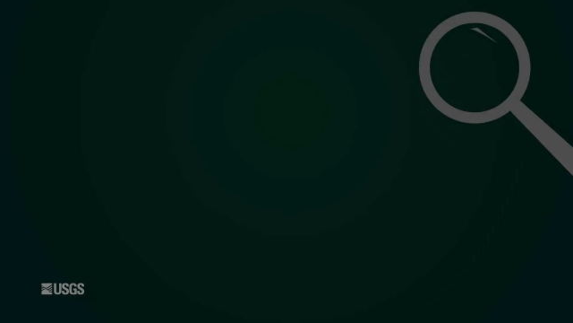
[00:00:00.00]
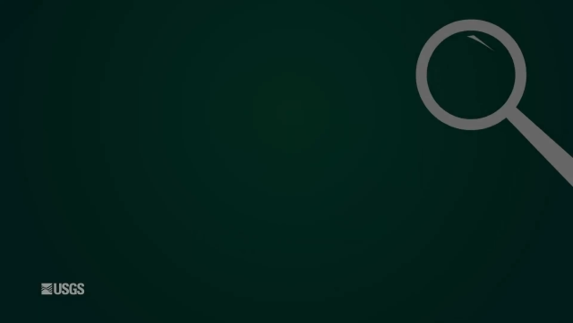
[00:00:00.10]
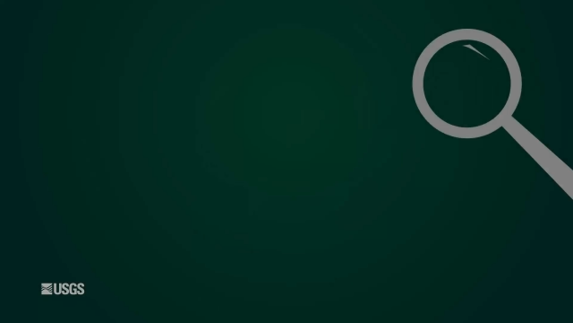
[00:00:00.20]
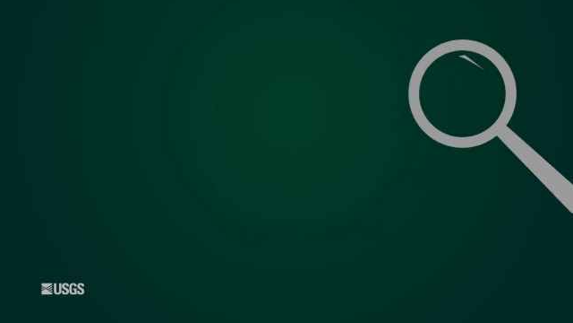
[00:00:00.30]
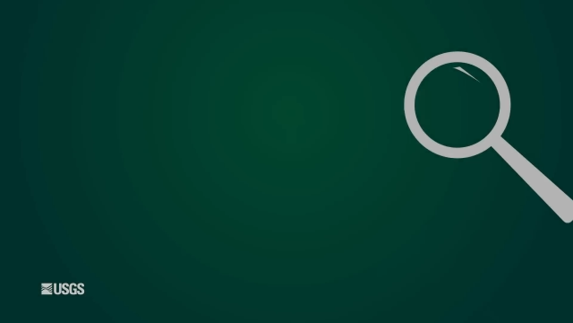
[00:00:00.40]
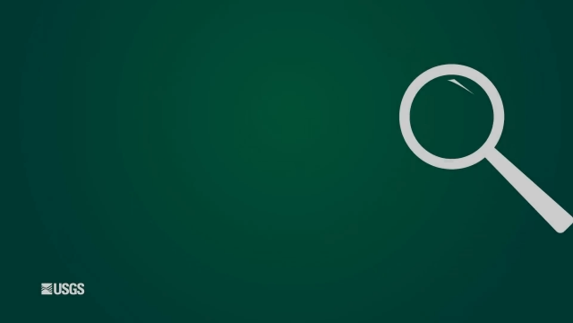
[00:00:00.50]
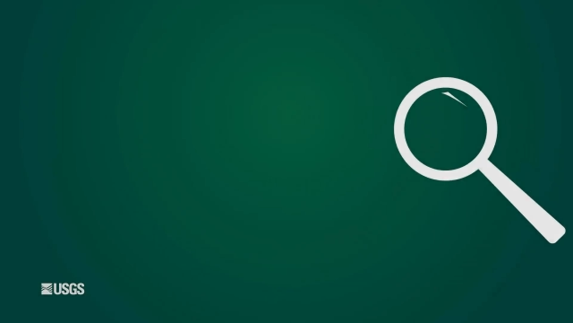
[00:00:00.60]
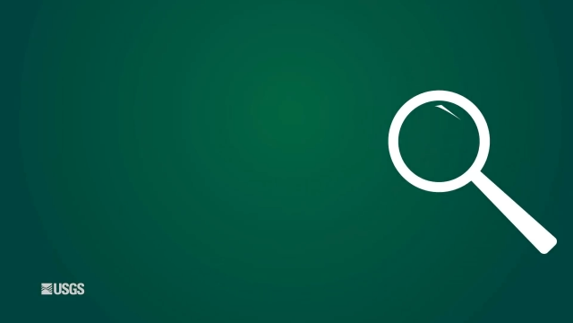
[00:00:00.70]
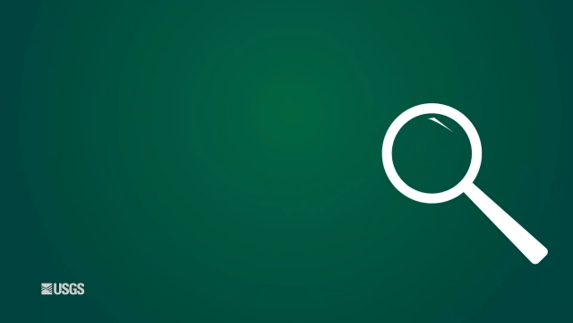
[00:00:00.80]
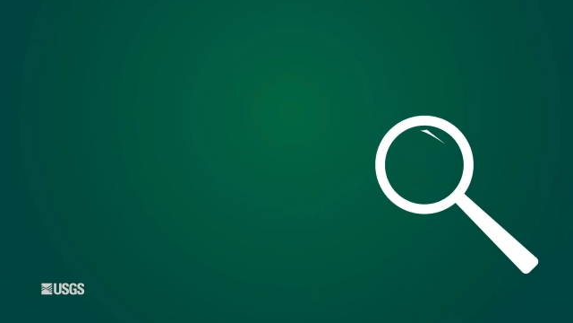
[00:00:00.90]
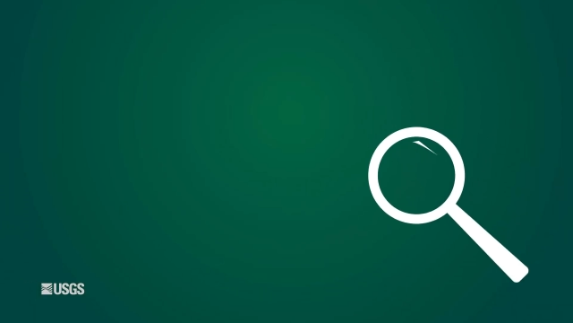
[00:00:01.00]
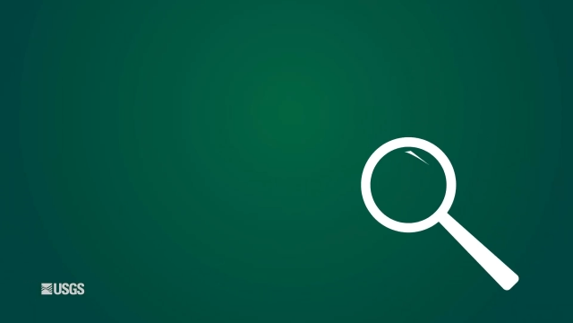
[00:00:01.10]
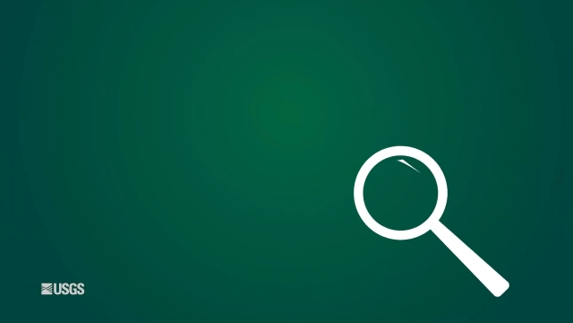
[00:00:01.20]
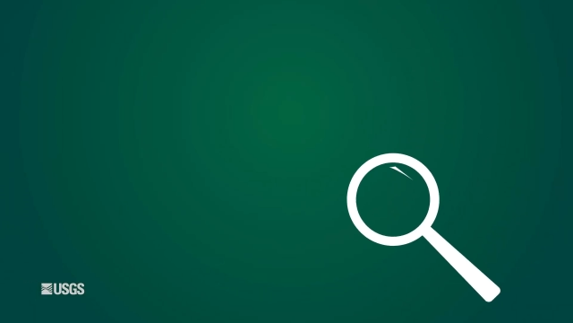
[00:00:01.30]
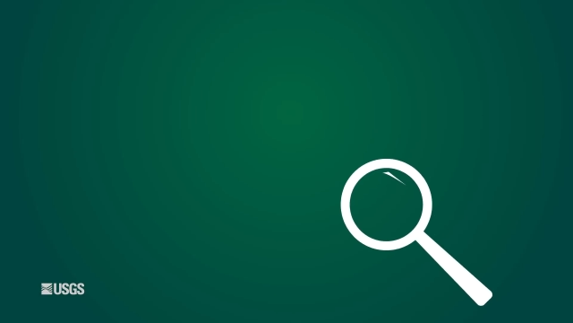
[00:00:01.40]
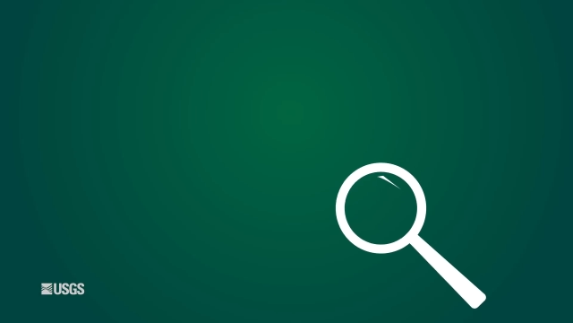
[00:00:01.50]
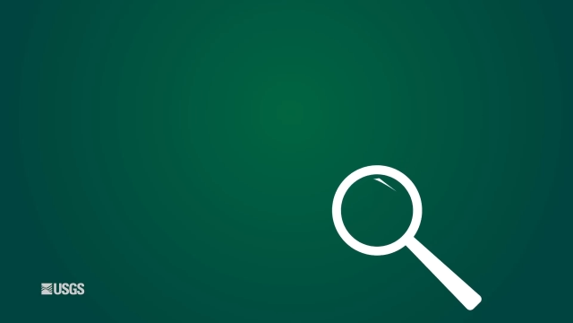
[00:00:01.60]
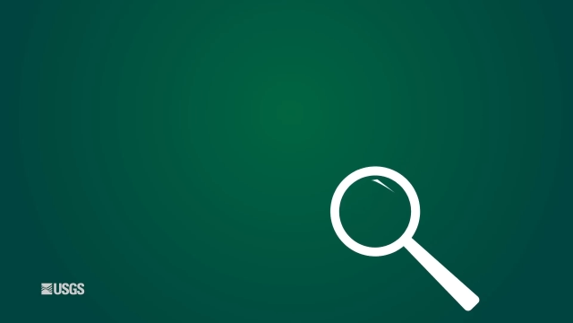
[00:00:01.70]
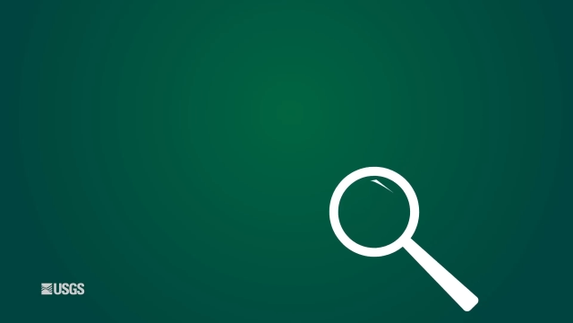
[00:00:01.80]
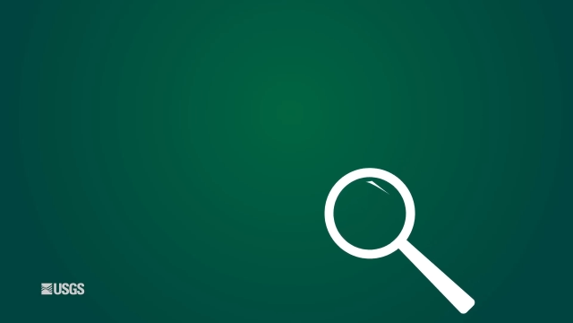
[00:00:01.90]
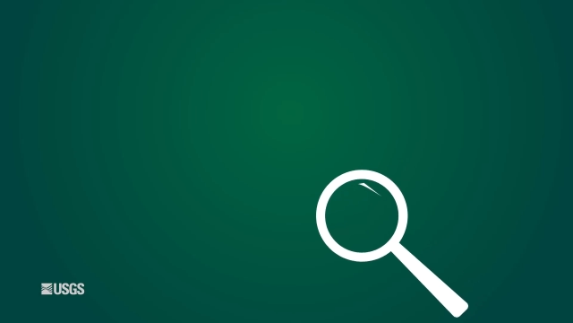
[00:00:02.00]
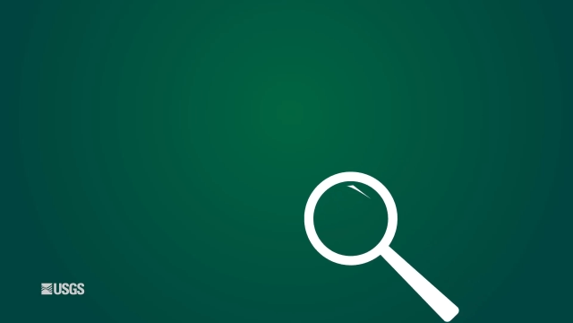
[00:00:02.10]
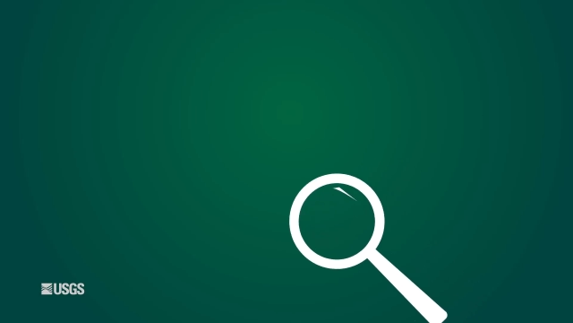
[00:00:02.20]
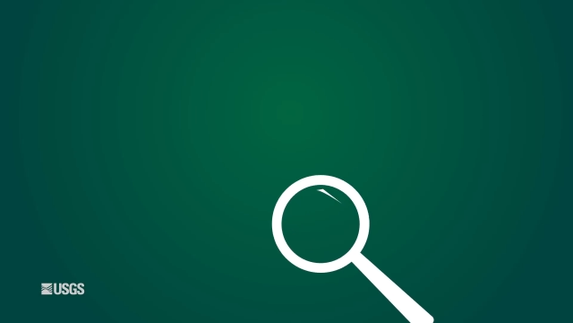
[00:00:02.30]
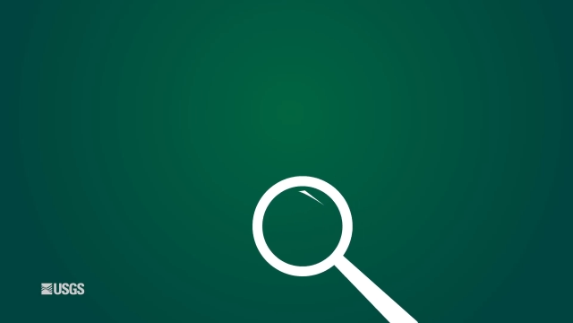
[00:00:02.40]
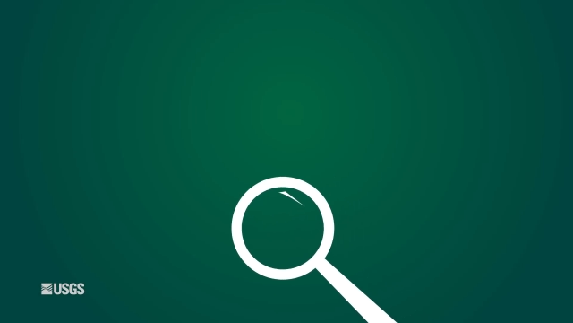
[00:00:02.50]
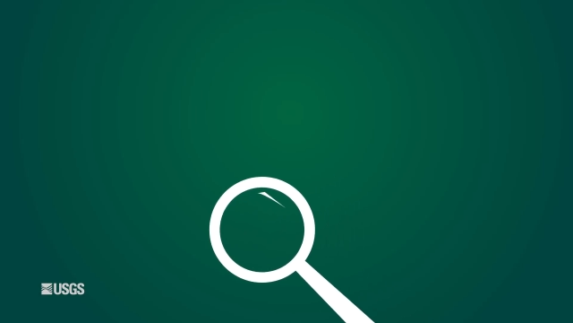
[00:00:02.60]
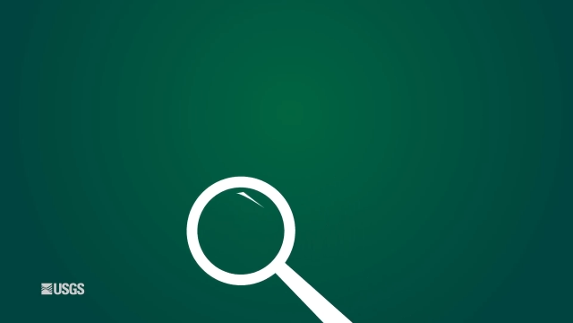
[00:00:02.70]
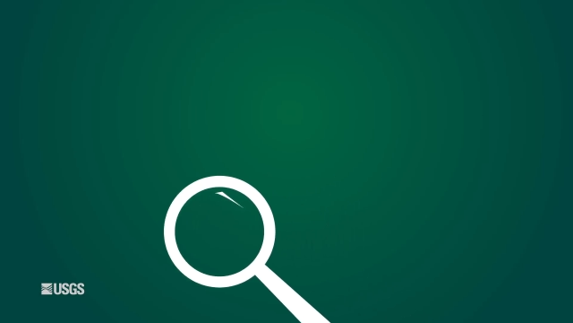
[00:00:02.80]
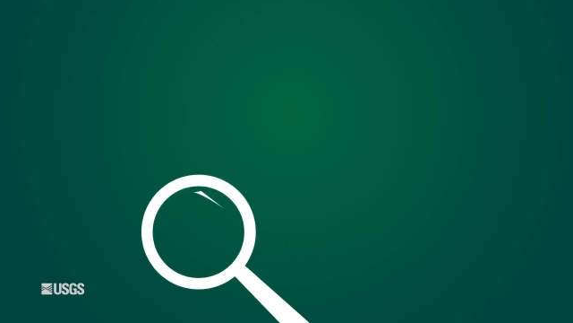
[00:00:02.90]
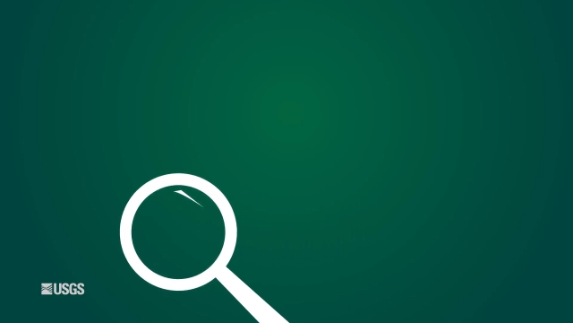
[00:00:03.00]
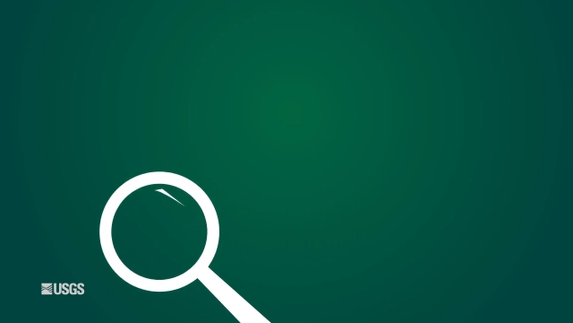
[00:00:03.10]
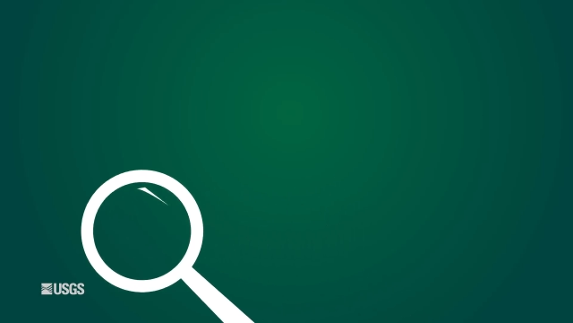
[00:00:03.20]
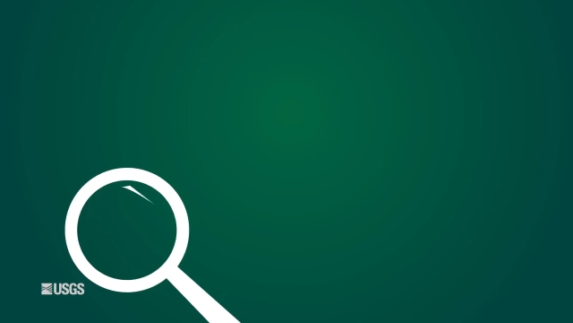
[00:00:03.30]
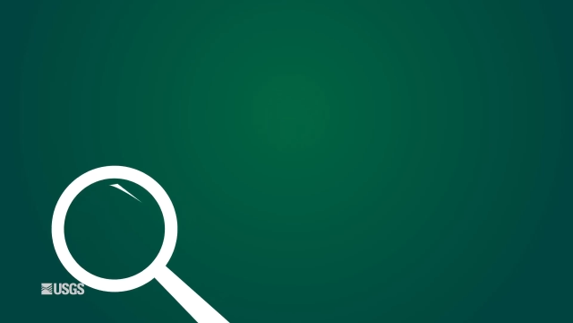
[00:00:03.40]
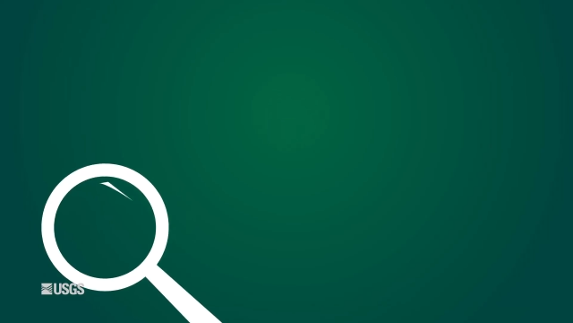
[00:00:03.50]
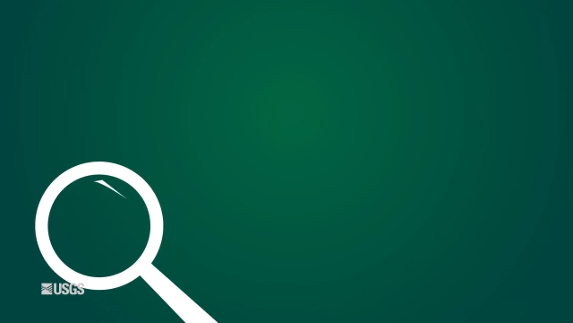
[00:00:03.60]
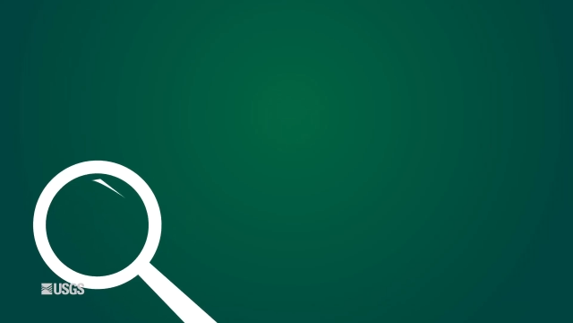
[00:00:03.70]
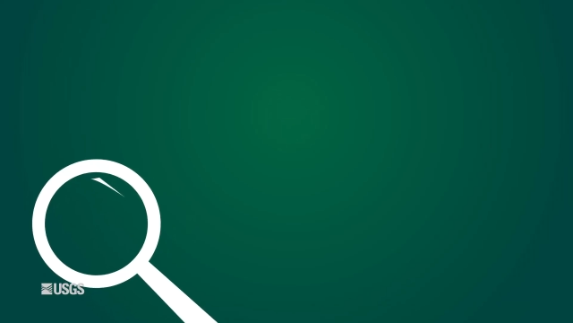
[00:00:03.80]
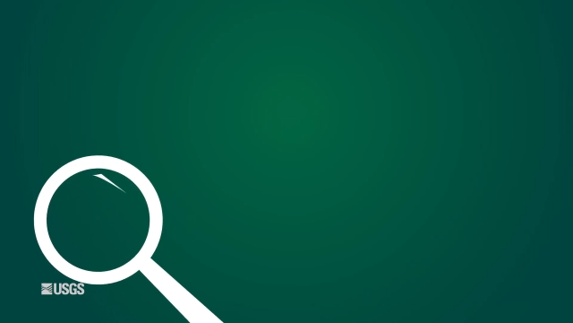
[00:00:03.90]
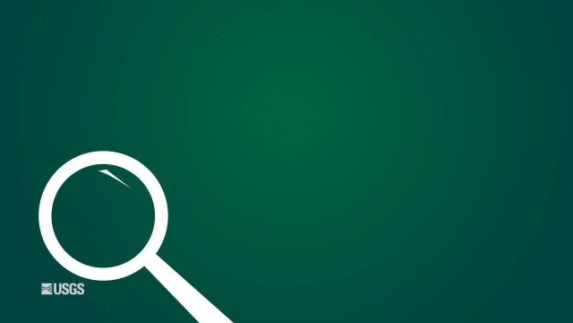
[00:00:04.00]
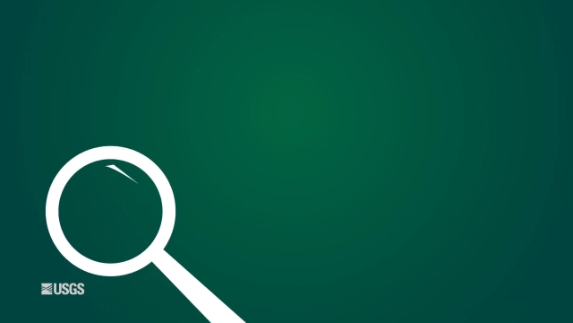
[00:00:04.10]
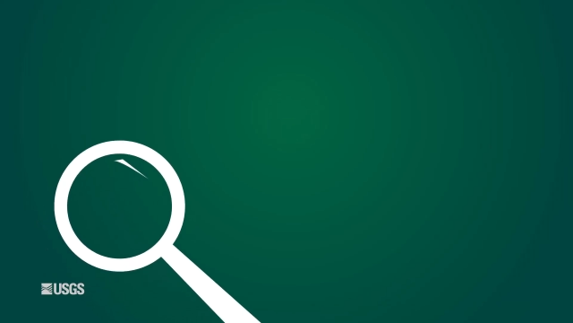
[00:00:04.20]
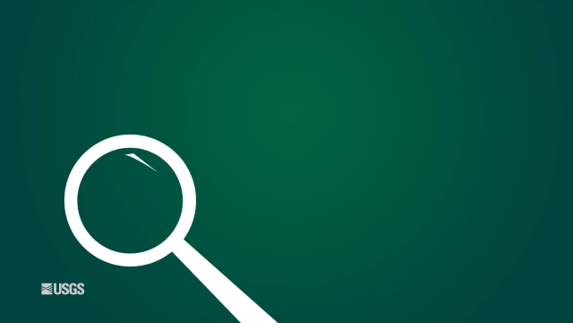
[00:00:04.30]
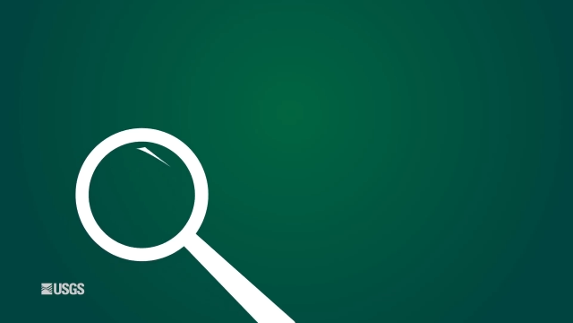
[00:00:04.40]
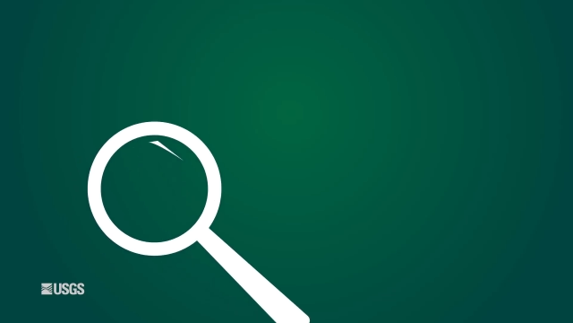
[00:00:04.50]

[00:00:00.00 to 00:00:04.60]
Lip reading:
Nobody's mouth can be seen.